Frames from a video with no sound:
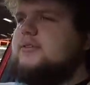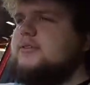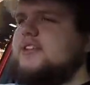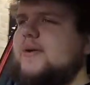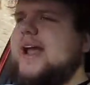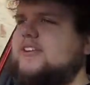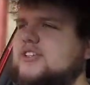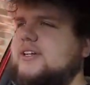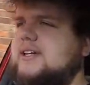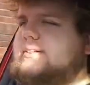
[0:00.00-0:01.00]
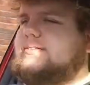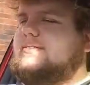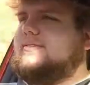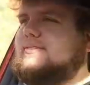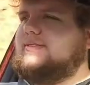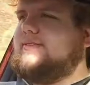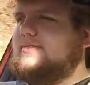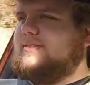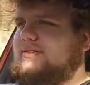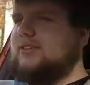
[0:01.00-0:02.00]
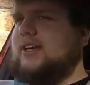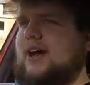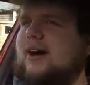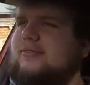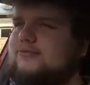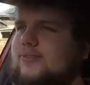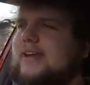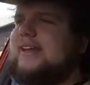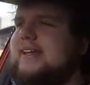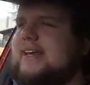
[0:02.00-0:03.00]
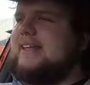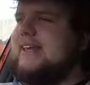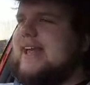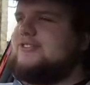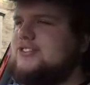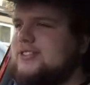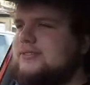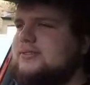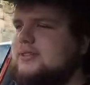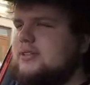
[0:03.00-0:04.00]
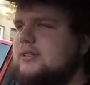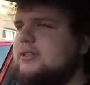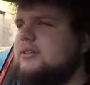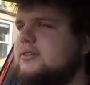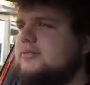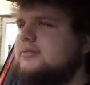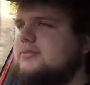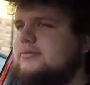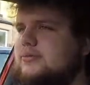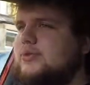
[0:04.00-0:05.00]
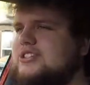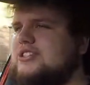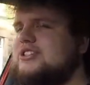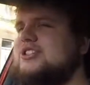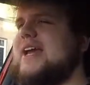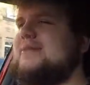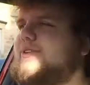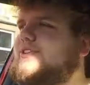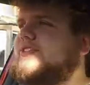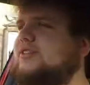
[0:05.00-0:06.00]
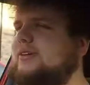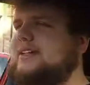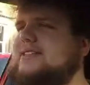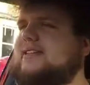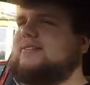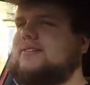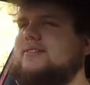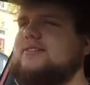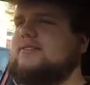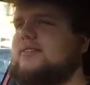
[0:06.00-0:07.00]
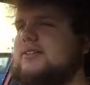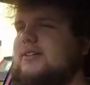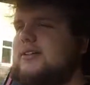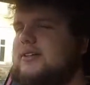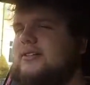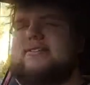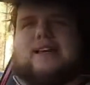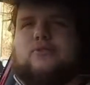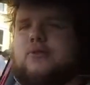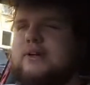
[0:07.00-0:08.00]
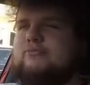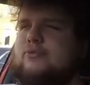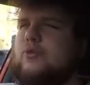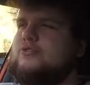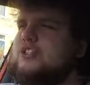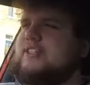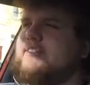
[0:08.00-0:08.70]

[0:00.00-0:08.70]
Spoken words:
So actually, you can't really hear the engine, which is a shame because 3-cylinders can sound quite raunchy